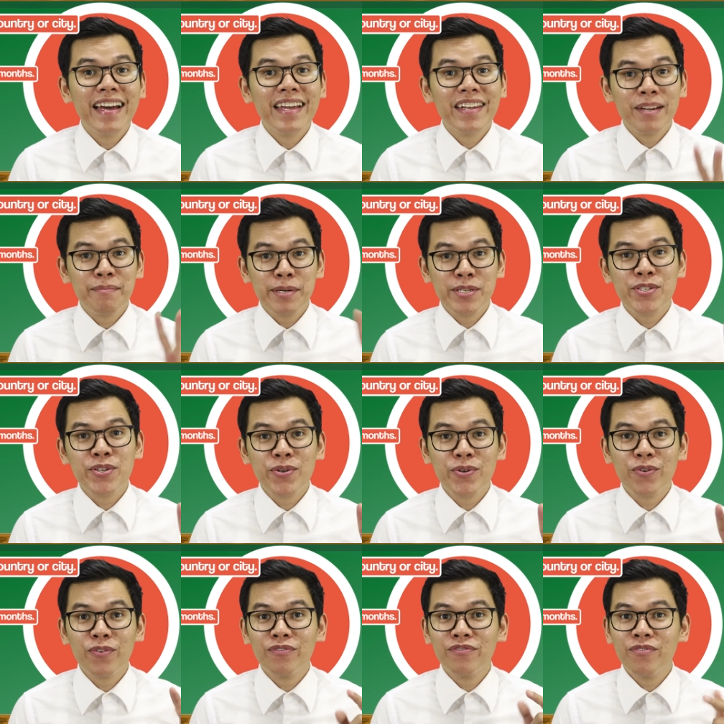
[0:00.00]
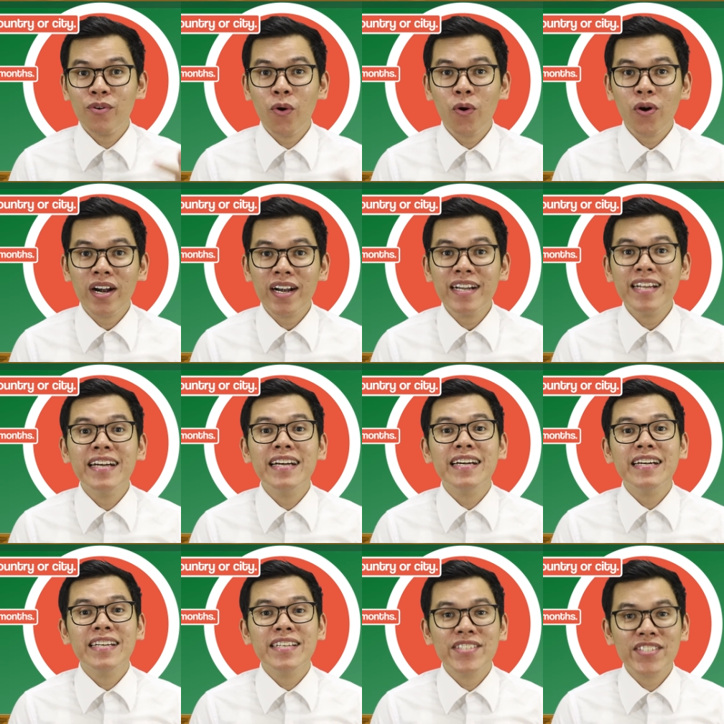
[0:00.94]
Number two, for
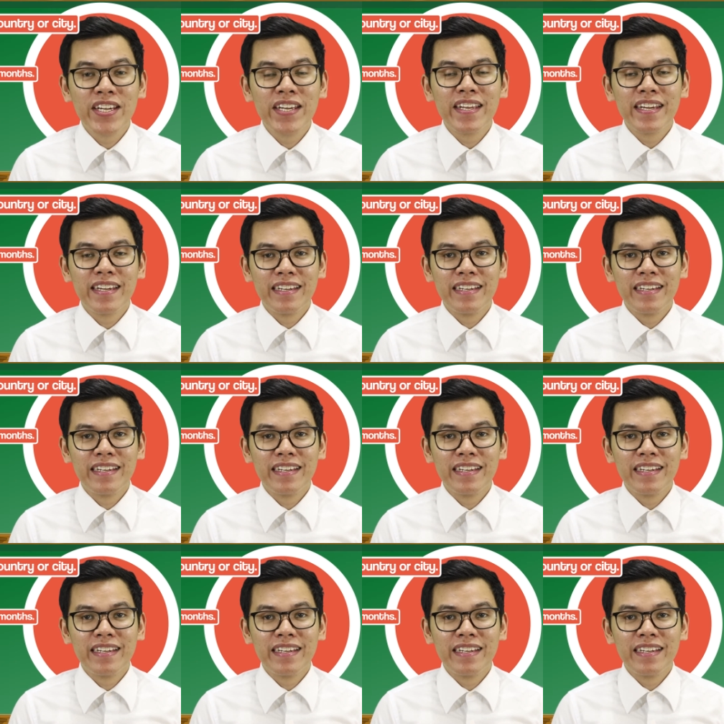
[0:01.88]
city.